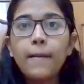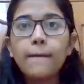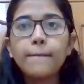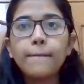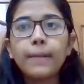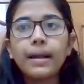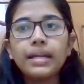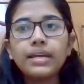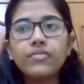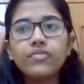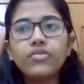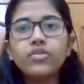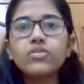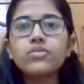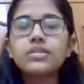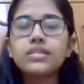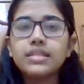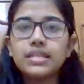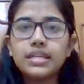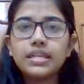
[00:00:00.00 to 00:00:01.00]
but if you
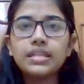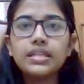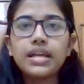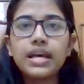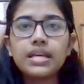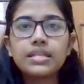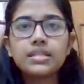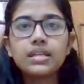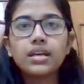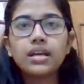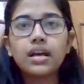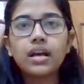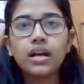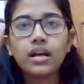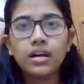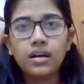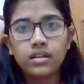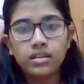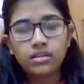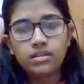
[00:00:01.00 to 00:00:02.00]
see
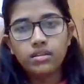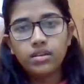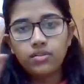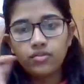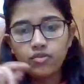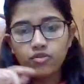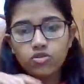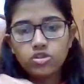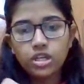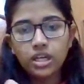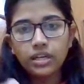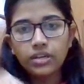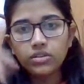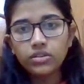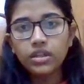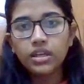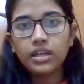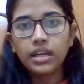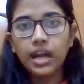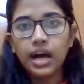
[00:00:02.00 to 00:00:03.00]
if you check out
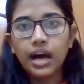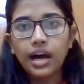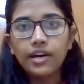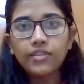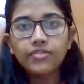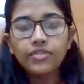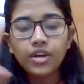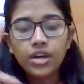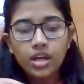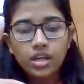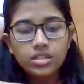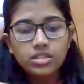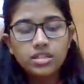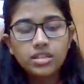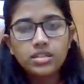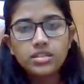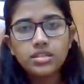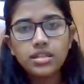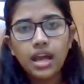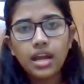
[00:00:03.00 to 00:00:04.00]
the graph,
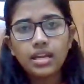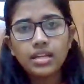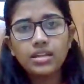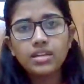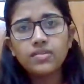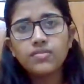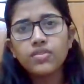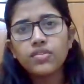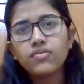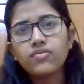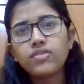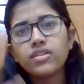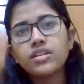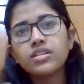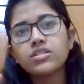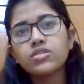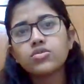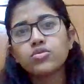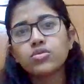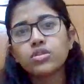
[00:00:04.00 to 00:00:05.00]
since
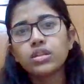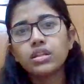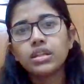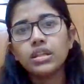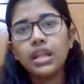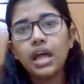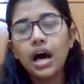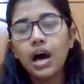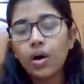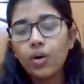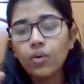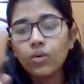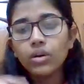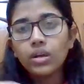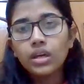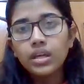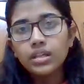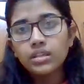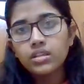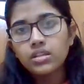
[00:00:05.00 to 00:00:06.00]
1950s to till now,
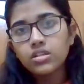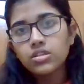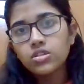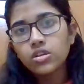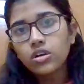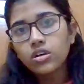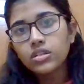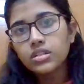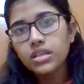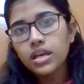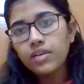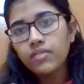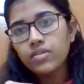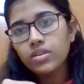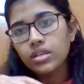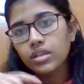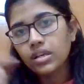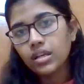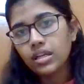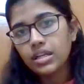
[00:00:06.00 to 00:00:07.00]
the stocks have
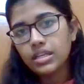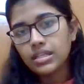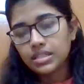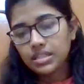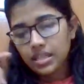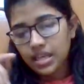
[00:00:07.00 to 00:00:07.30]
increased.